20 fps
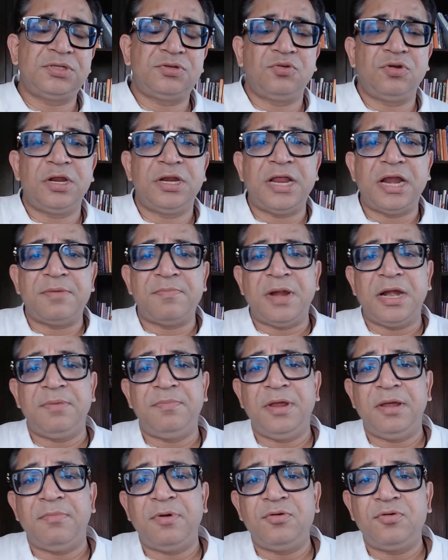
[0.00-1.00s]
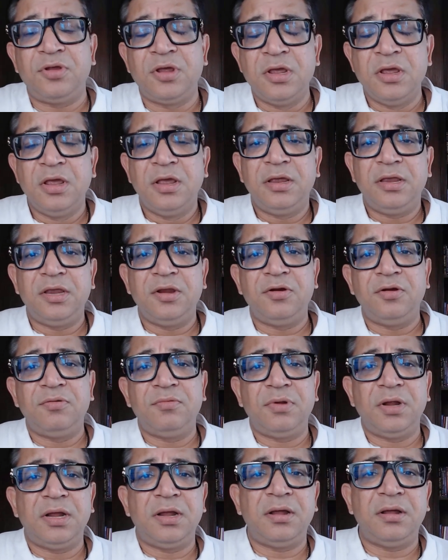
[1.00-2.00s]
today, that might be about
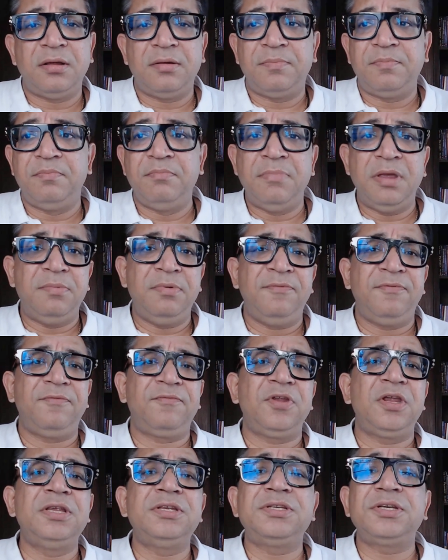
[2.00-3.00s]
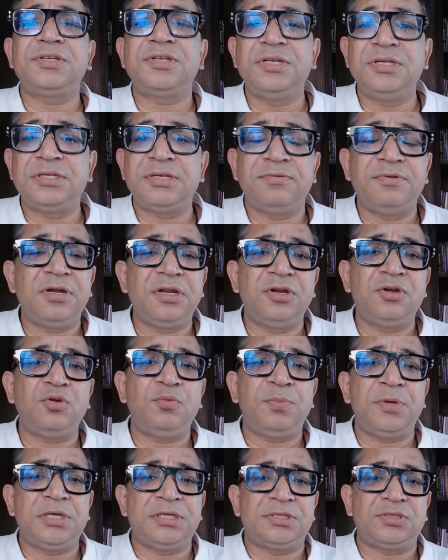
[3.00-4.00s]
maybe 15, 16, 17
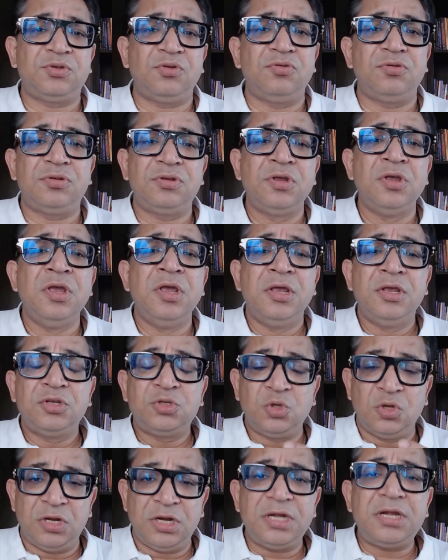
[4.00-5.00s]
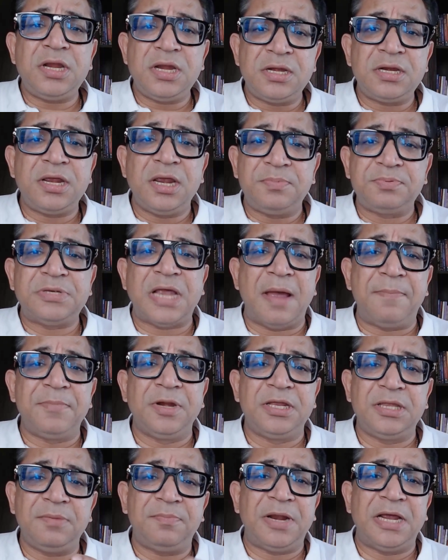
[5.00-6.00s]
rupees. So it keeps
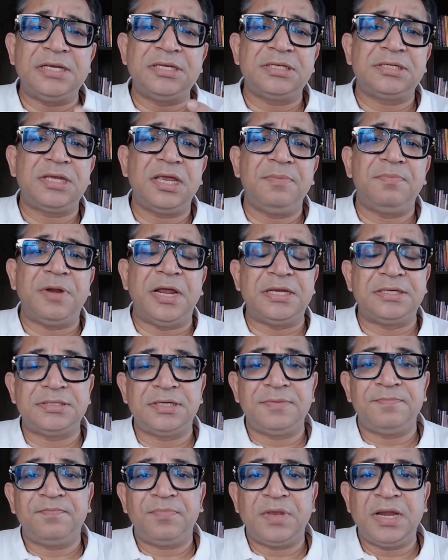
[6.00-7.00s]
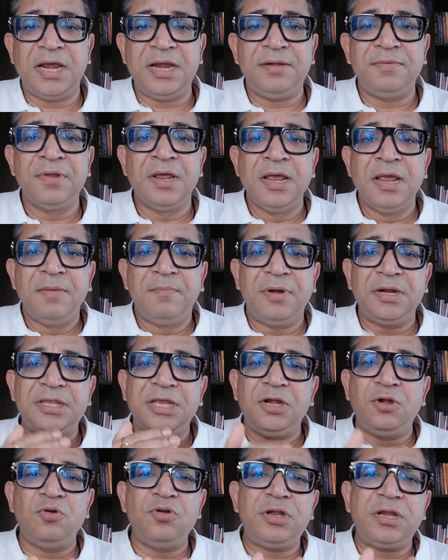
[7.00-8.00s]
happening, the prices keep rising, right? But
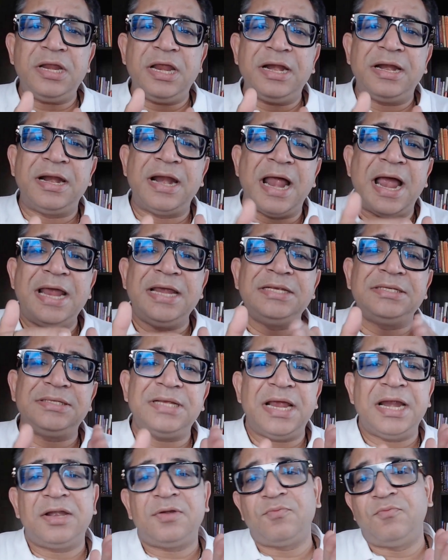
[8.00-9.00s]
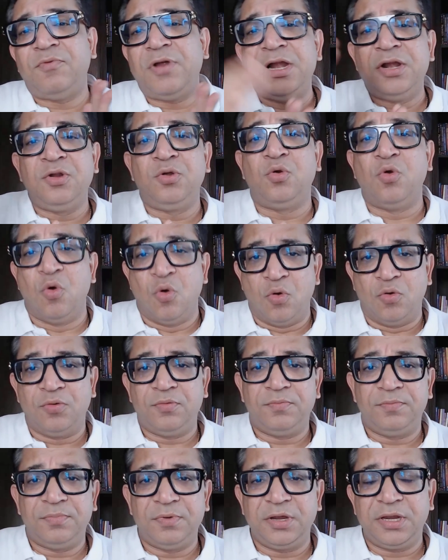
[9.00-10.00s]
they don't rise at one go.
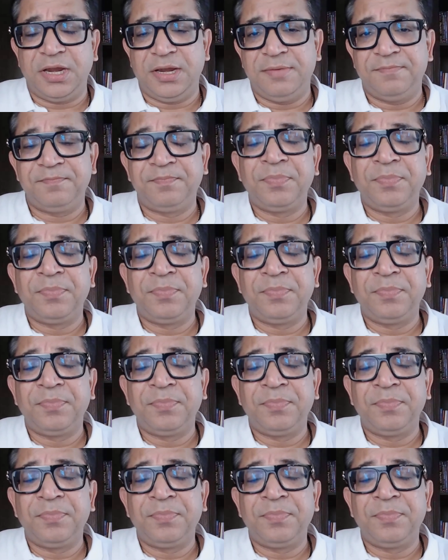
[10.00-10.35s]
Okay,